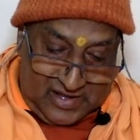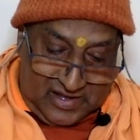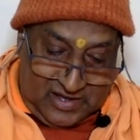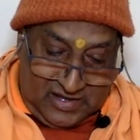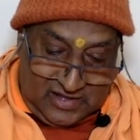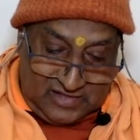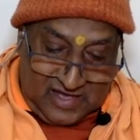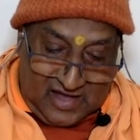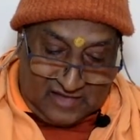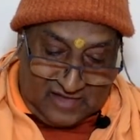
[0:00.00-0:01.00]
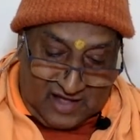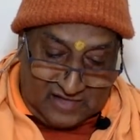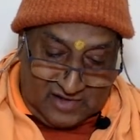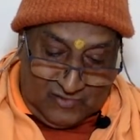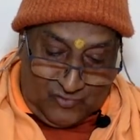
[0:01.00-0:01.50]
Hiyate arthat
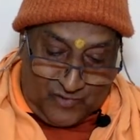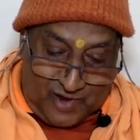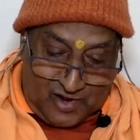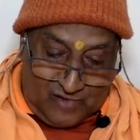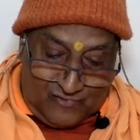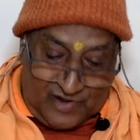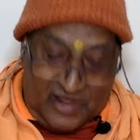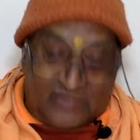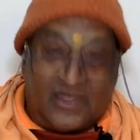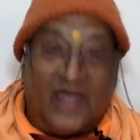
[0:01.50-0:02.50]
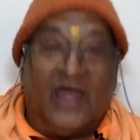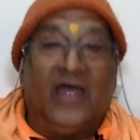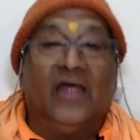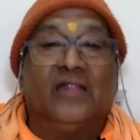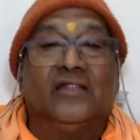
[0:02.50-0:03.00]
yavu preyo vrinite.
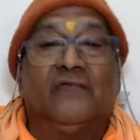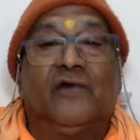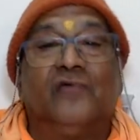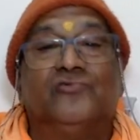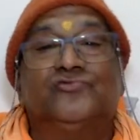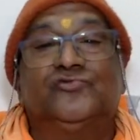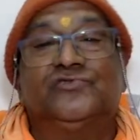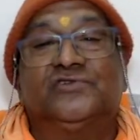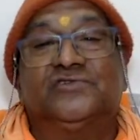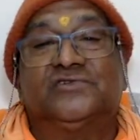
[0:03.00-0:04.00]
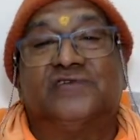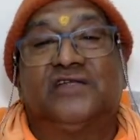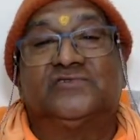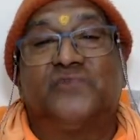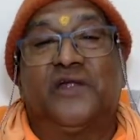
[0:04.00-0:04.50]
The one who chooses the
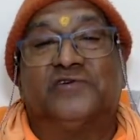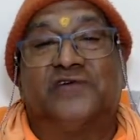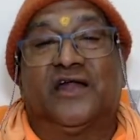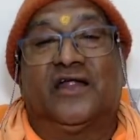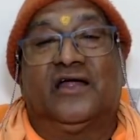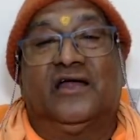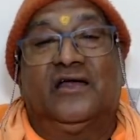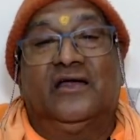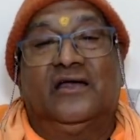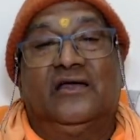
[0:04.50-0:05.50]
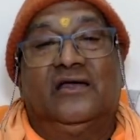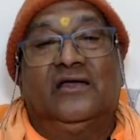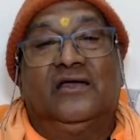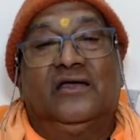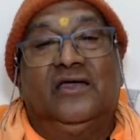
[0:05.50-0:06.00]
sense pleasure,
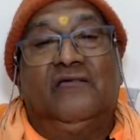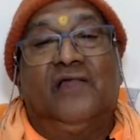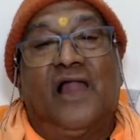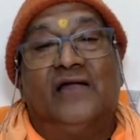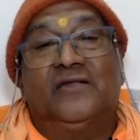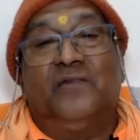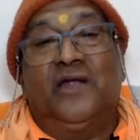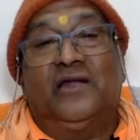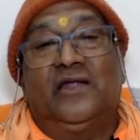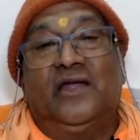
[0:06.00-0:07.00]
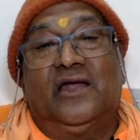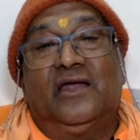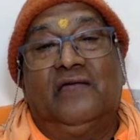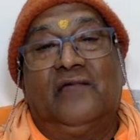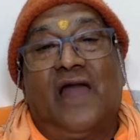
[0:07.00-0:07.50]
he will
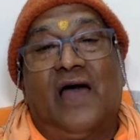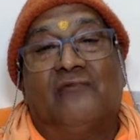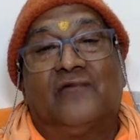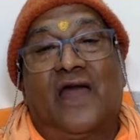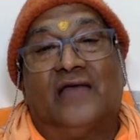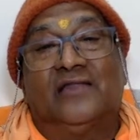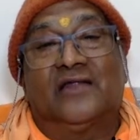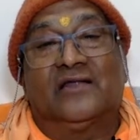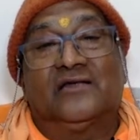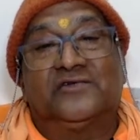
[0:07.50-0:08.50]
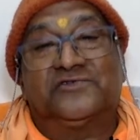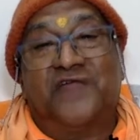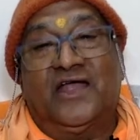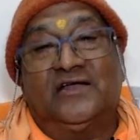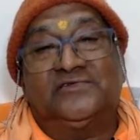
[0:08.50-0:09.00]
have neither
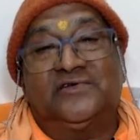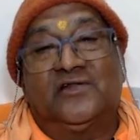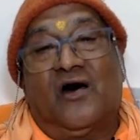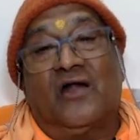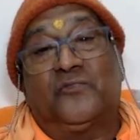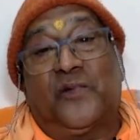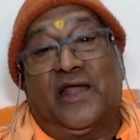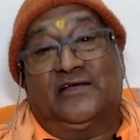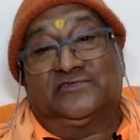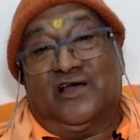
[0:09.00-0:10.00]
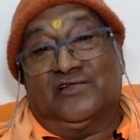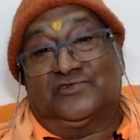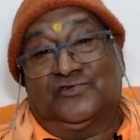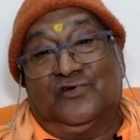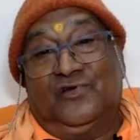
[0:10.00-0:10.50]
shreyas nor prayers also.